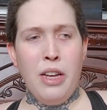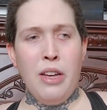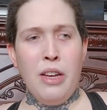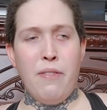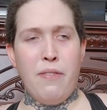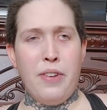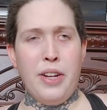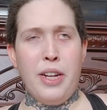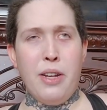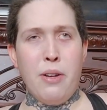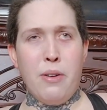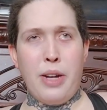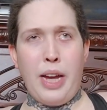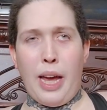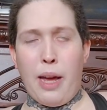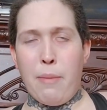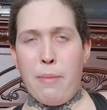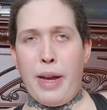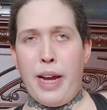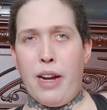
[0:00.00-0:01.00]
video
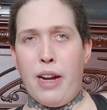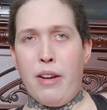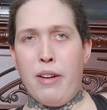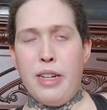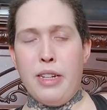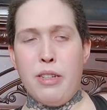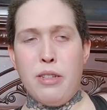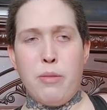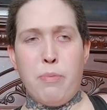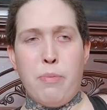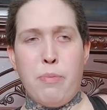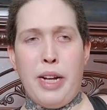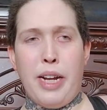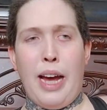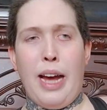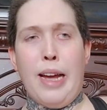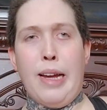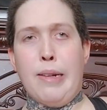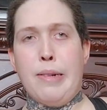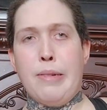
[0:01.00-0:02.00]
game areas, but
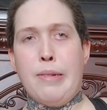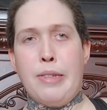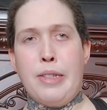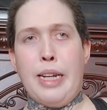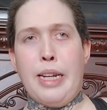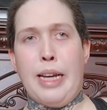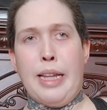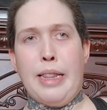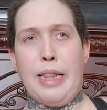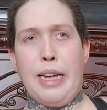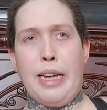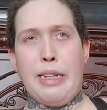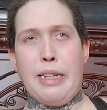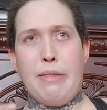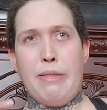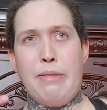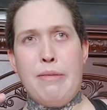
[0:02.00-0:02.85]
I understand that